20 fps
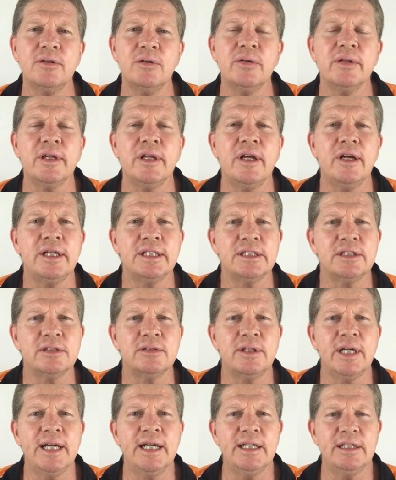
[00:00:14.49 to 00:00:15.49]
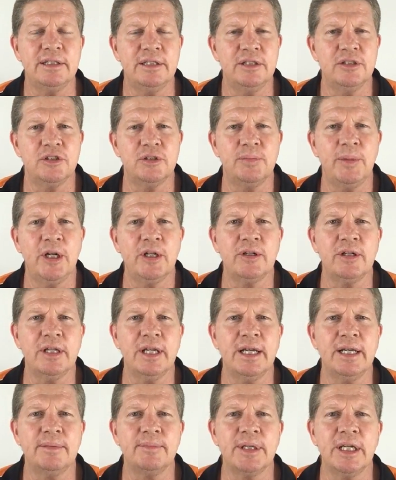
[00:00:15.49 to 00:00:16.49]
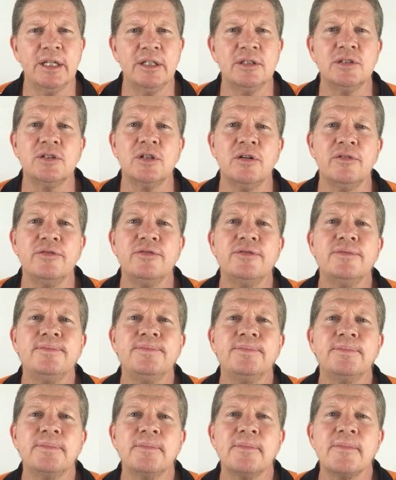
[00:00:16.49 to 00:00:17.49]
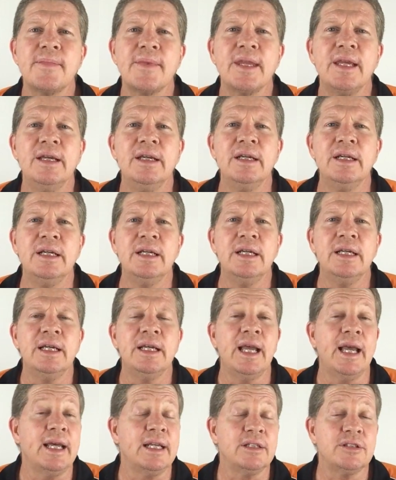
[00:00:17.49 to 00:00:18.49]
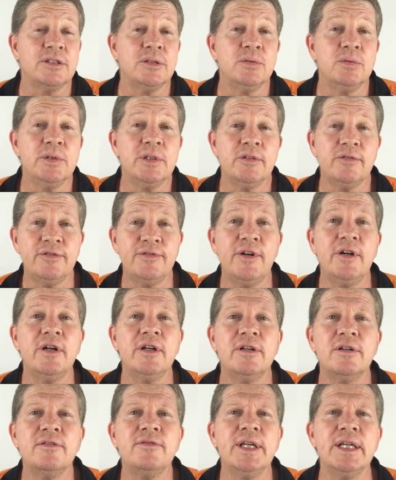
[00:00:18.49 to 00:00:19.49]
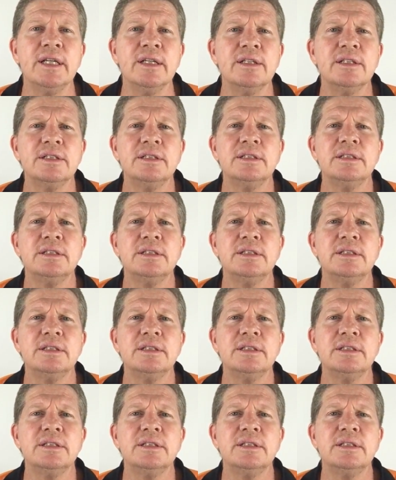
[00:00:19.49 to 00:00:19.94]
all the lights are out and your smoke alarm goes off. And it's a real fire event.